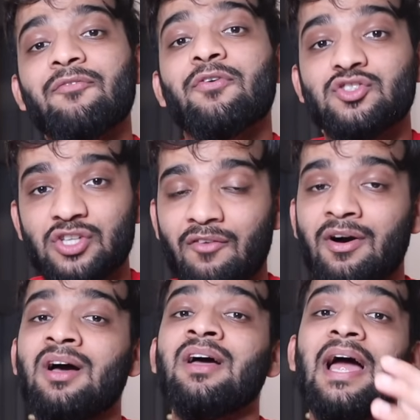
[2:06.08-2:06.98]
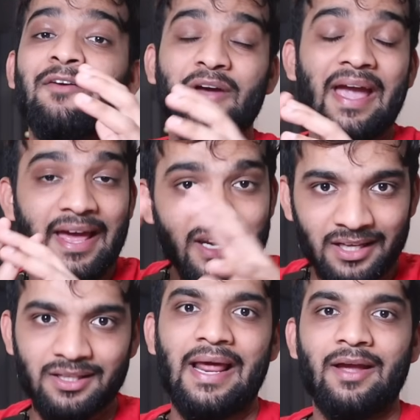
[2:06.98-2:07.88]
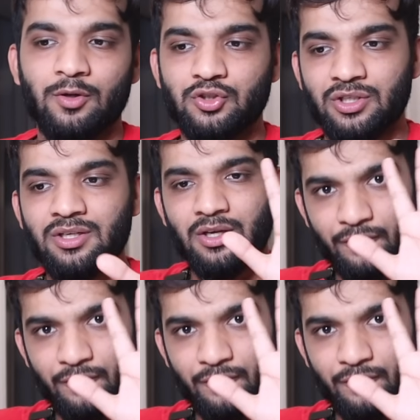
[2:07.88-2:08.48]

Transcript: up for Java and for any other language.